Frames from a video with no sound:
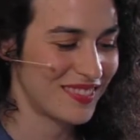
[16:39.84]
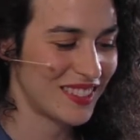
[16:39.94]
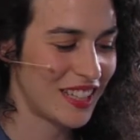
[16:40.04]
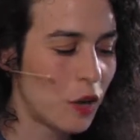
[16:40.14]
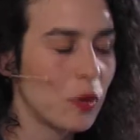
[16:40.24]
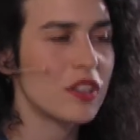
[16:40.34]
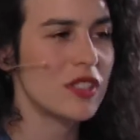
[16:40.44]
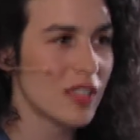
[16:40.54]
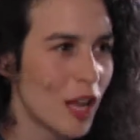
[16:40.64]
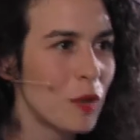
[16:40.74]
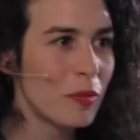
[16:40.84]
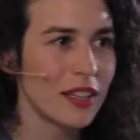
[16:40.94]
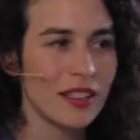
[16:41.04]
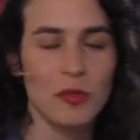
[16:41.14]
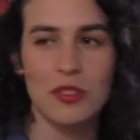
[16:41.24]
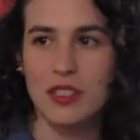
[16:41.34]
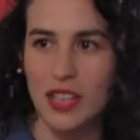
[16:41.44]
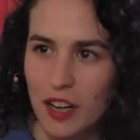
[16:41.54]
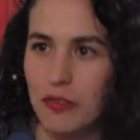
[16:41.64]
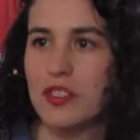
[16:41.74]
Yeah, we celebrate
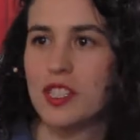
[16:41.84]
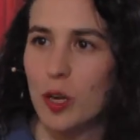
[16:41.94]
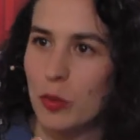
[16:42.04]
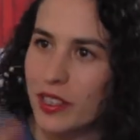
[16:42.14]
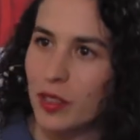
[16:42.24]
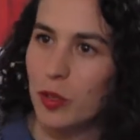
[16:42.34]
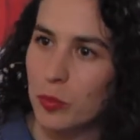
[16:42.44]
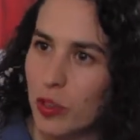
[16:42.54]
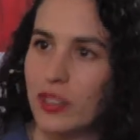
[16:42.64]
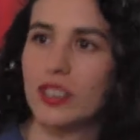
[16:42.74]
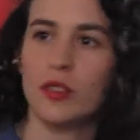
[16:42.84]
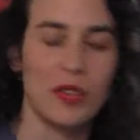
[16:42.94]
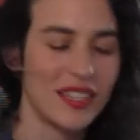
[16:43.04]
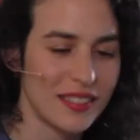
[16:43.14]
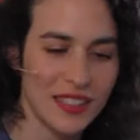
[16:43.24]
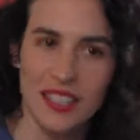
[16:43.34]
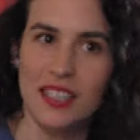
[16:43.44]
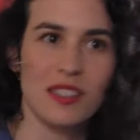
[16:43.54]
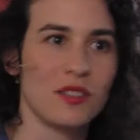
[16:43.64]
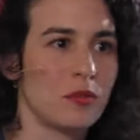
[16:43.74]
ourselves, we celebrate our body the way it
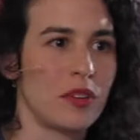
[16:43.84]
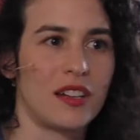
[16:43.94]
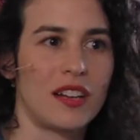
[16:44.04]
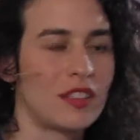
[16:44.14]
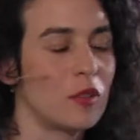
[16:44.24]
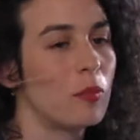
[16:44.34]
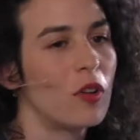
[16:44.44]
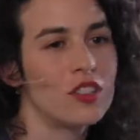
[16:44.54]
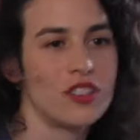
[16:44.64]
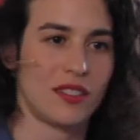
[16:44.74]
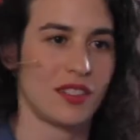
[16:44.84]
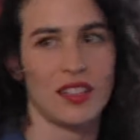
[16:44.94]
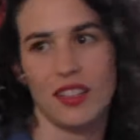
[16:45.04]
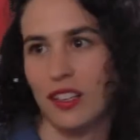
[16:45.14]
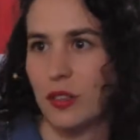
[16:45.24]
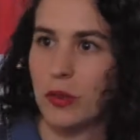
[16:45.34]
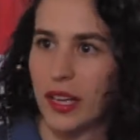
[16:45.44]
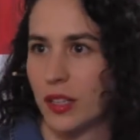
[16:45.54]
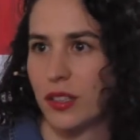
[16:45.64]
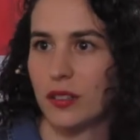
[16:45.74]
is. We are not apologetic in any
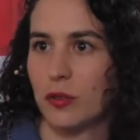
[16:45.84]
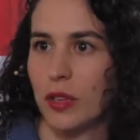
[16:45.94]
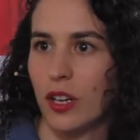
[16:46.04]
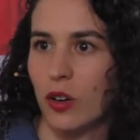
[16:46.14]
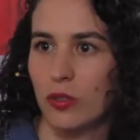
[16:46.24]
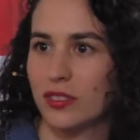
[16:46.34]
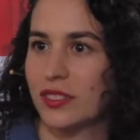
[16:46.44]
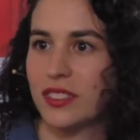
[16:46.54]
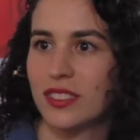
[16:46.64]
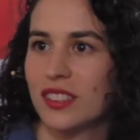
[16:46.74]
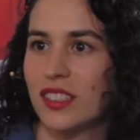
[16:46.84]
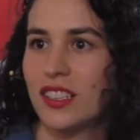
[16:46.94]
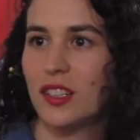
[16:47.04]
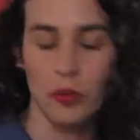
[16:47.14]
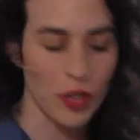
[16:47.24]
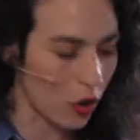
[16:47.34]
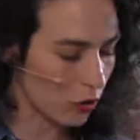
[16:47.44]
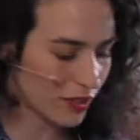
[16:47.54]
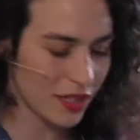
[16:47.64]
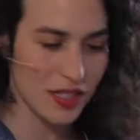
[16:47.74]
way. We own
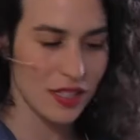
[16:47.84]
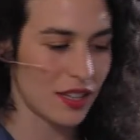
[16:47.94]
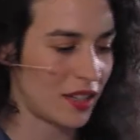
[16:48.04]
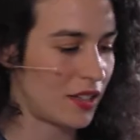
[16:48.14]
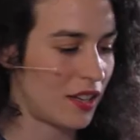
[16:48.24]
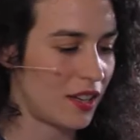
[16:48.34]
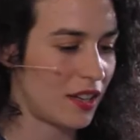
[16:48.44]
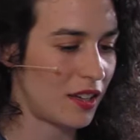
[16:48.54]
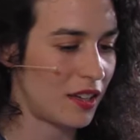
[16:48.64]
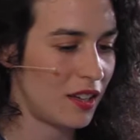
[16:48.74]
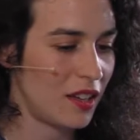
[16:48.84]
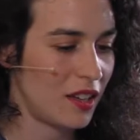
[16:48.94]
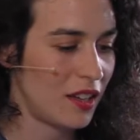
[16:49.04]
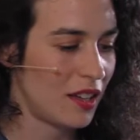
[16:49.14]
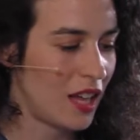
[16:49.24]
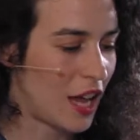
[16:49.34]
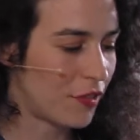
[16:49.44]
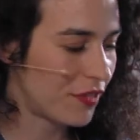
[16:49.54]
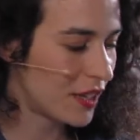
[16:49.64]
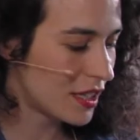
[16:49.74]
this, and I
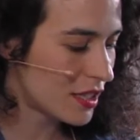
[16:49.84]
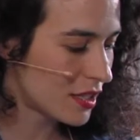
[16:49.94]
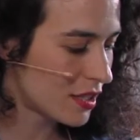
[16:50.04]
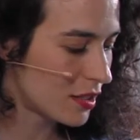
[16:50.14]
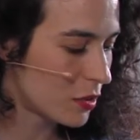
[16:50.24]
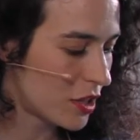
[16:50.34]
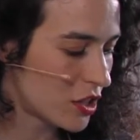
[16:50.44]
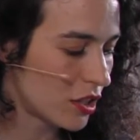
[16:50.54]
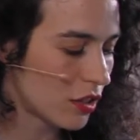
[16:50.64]
feel it's questioning